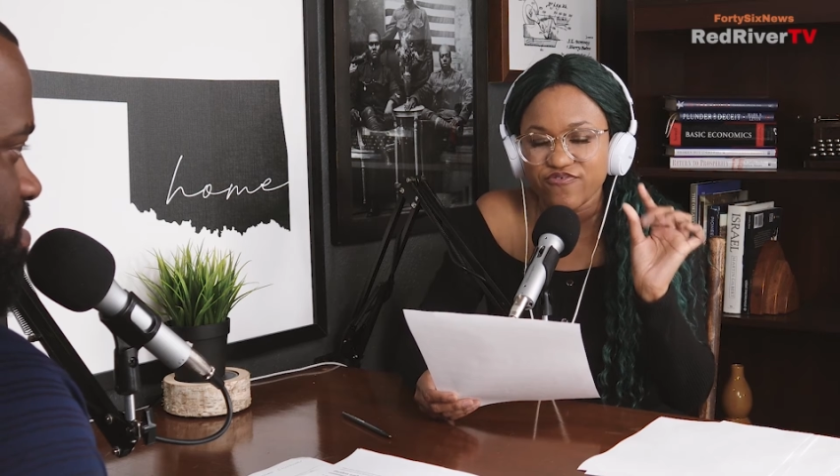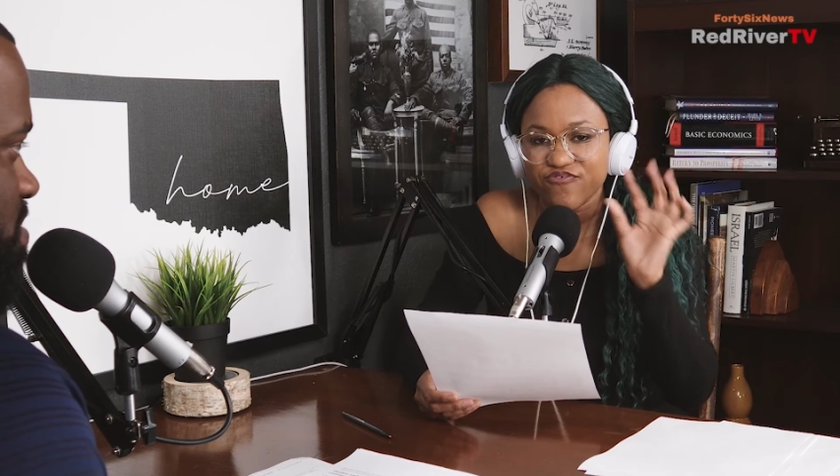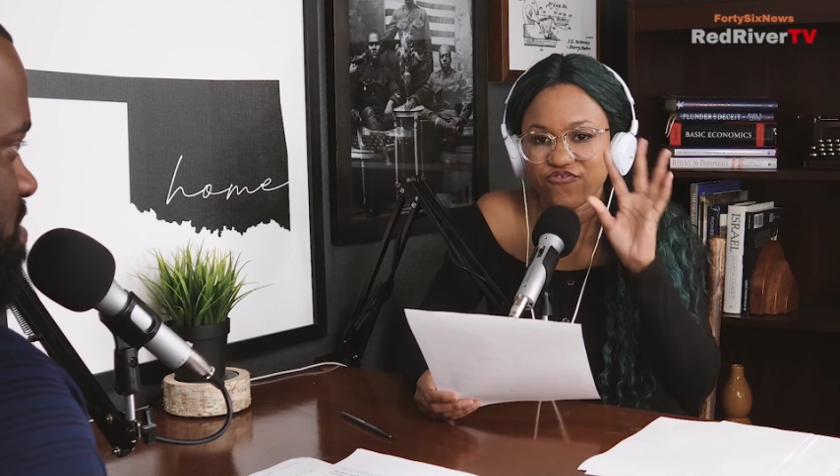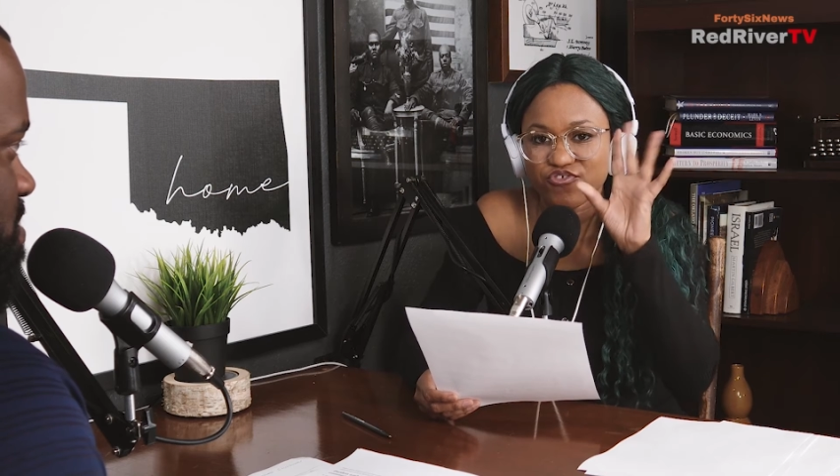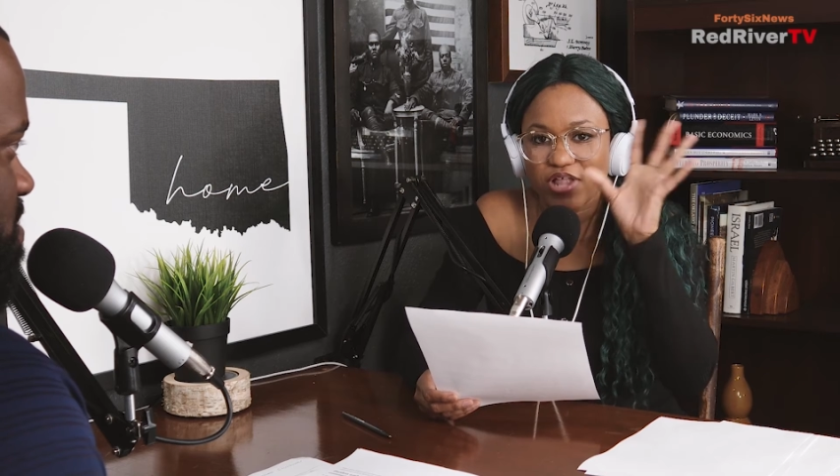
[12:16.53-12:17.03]

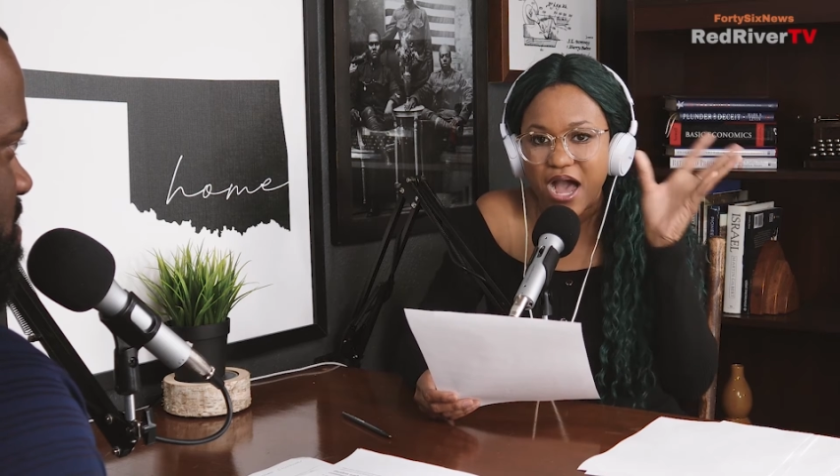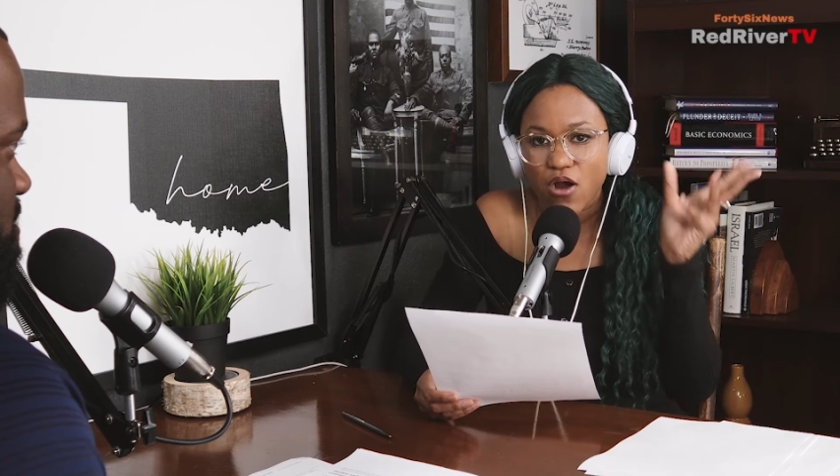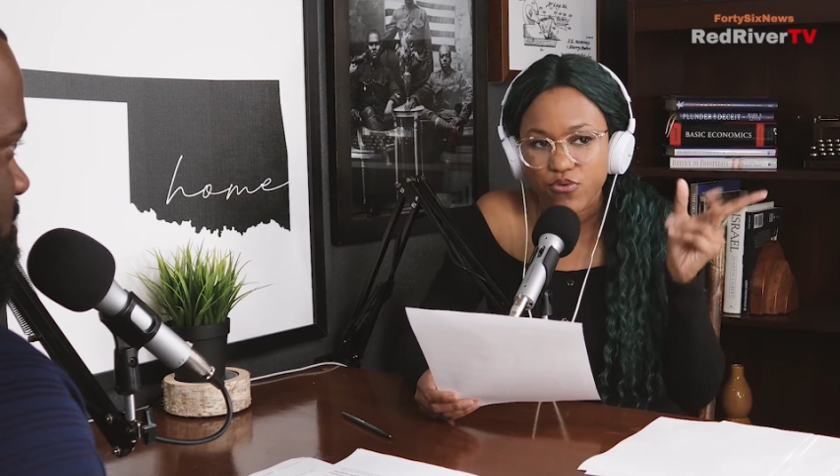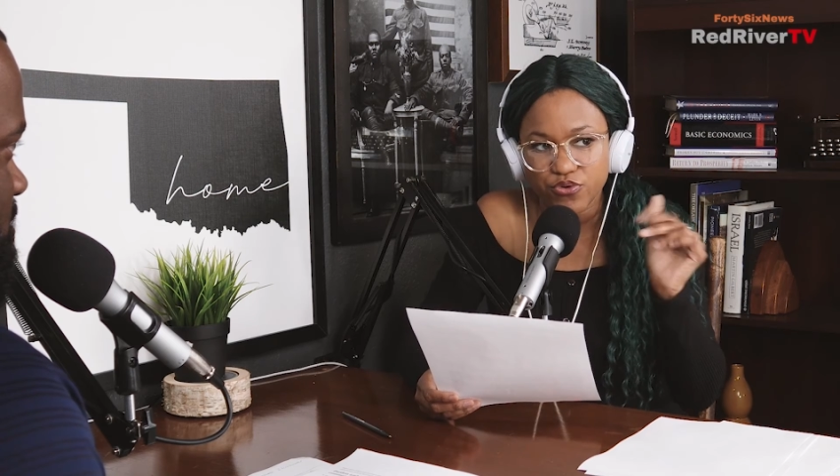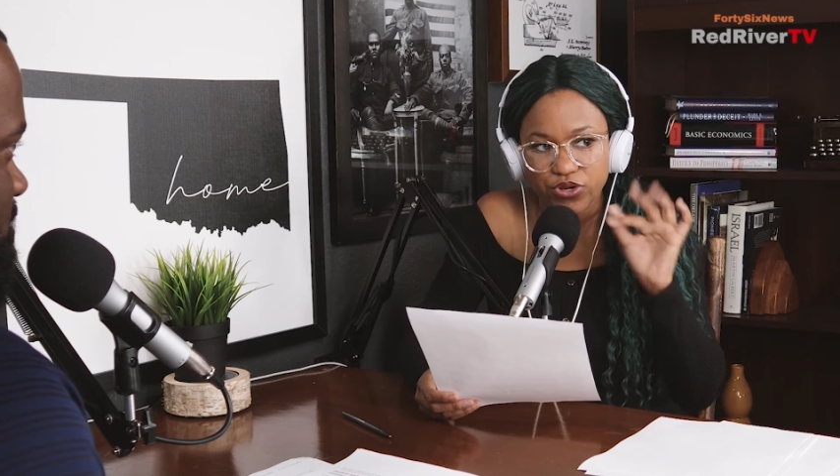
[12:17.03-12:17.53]

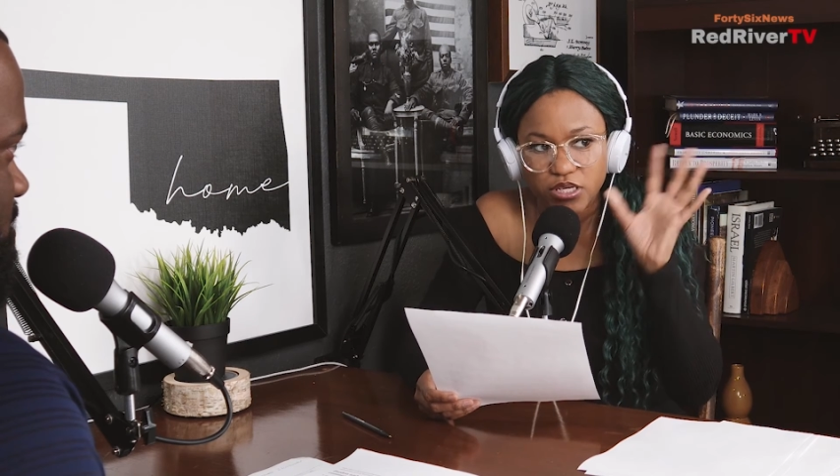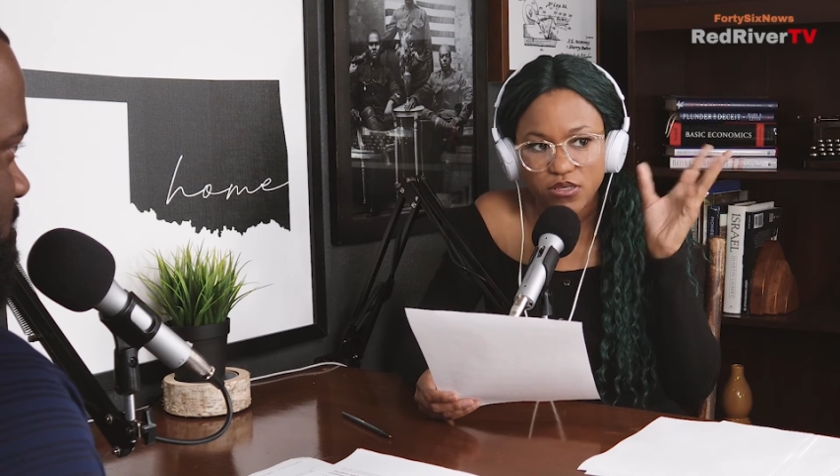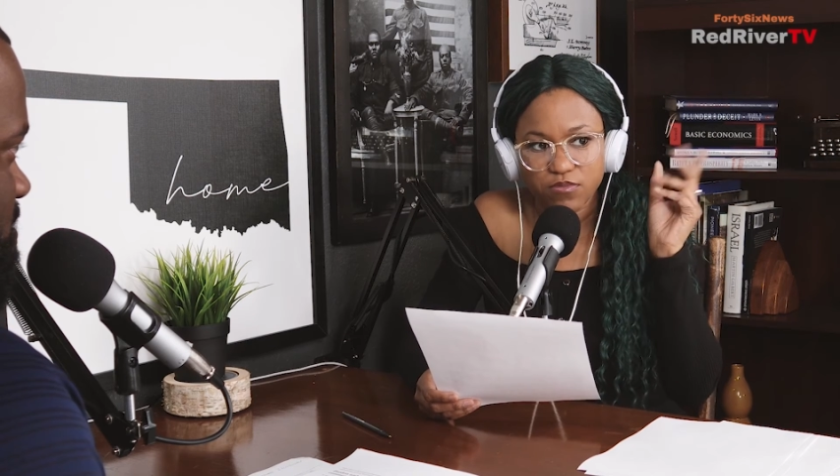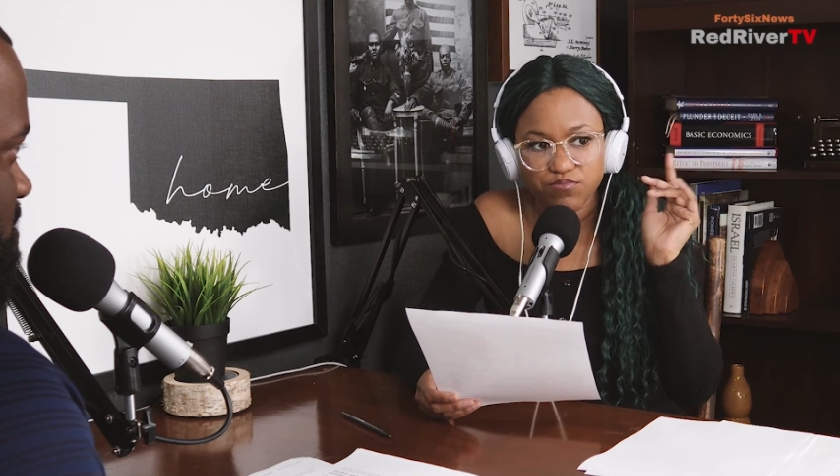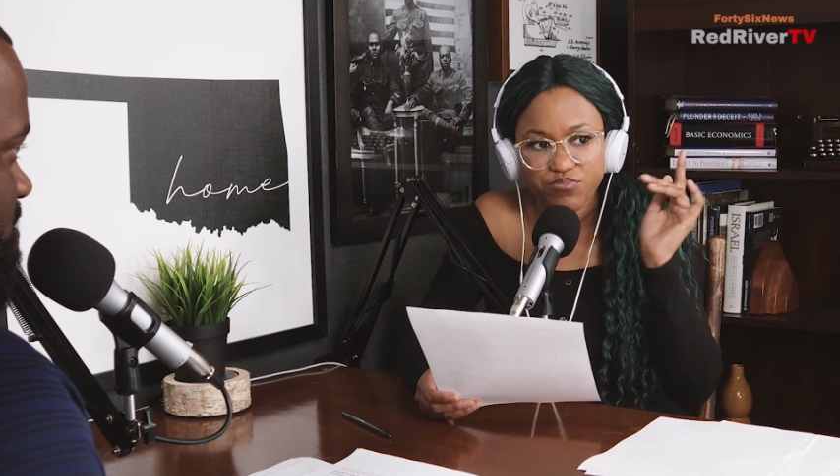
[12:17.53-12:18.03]
flowery,